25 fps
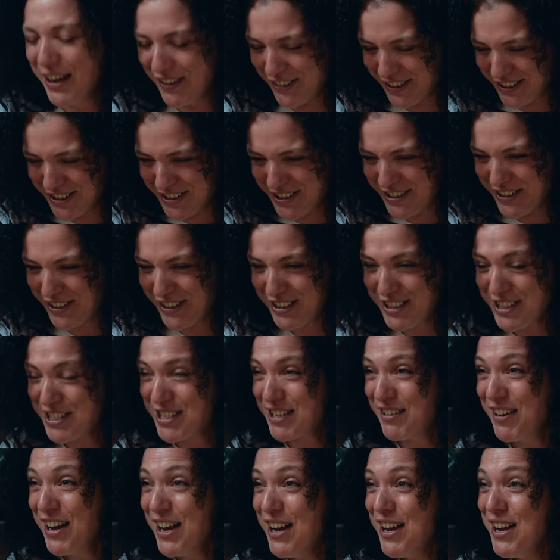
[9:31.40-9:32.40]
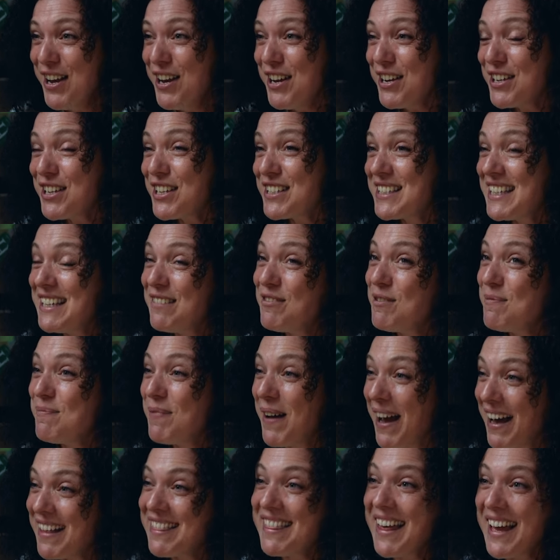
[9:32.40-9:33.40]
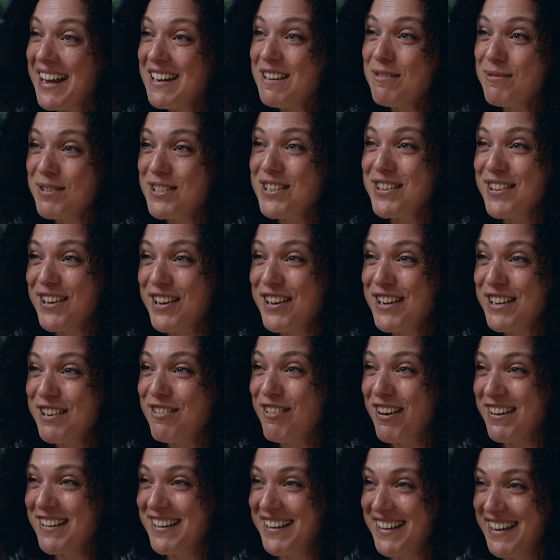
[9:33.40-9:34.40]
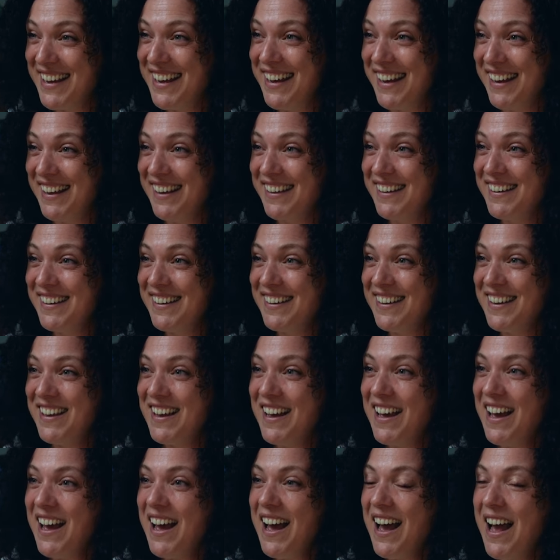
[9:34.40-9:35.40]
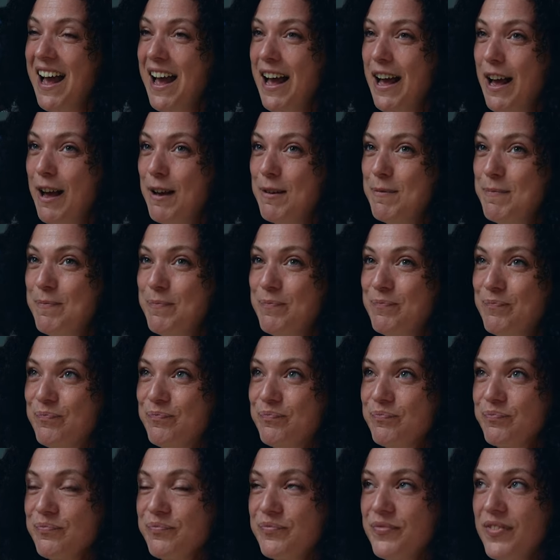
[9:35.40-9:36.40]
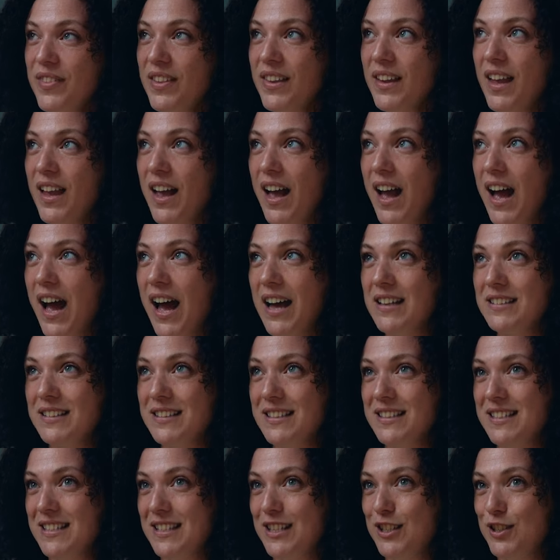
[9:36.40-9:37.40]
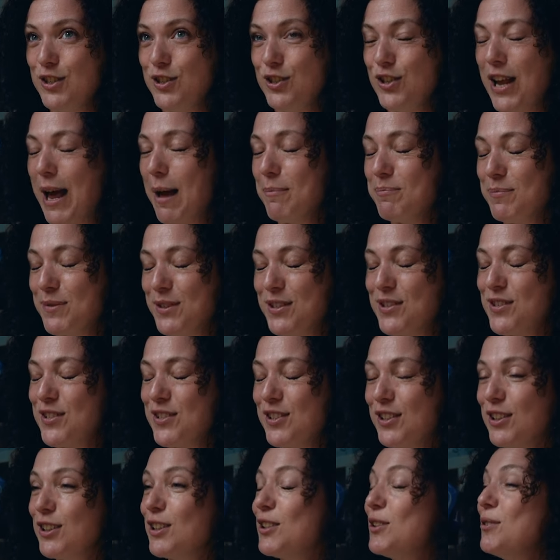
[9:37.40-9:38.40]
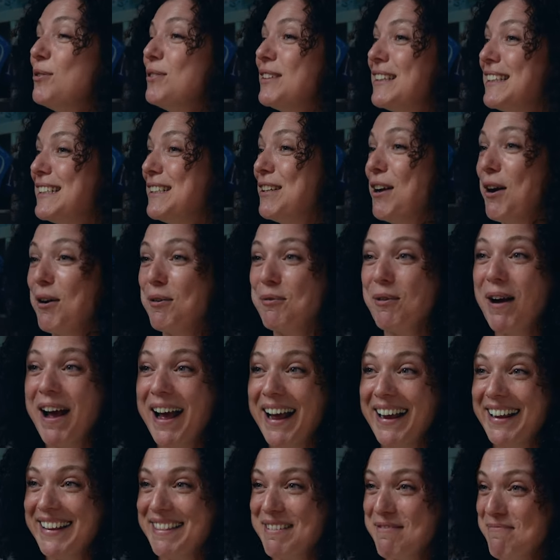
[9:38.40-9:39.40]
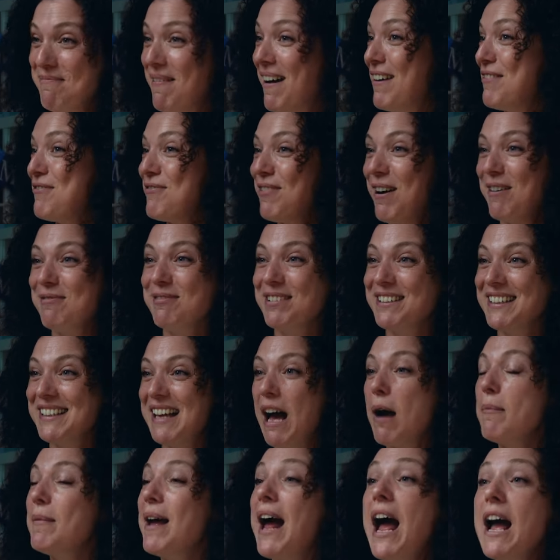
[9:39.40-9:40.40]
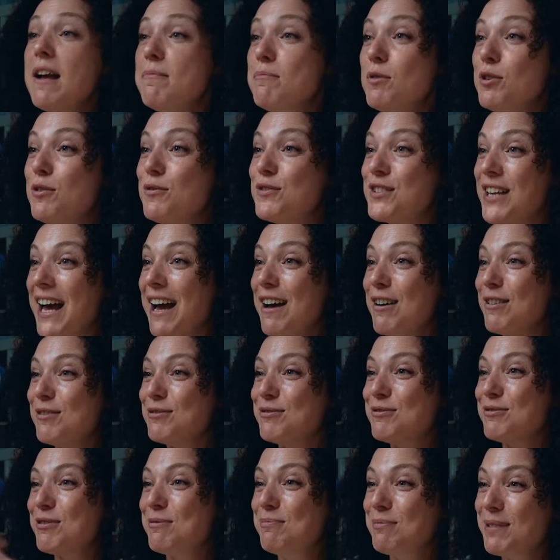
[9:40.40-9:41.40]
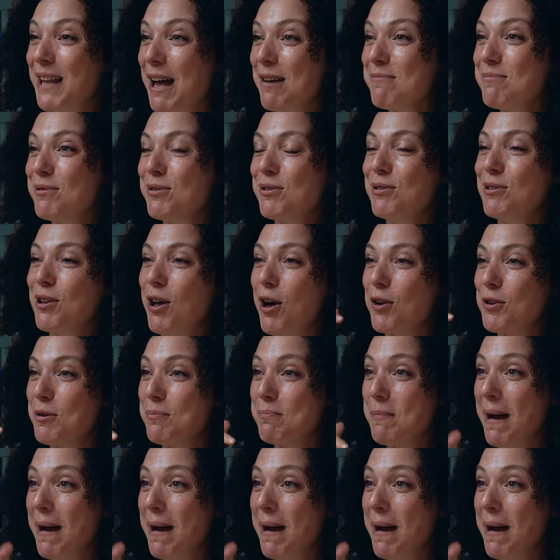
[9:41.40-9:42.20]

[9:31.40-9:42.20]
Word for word: without a scholarship because even back then it was 30 grand a year. Um, and there's absolutely no way that my family, I mean, I moved down from Blackpool on a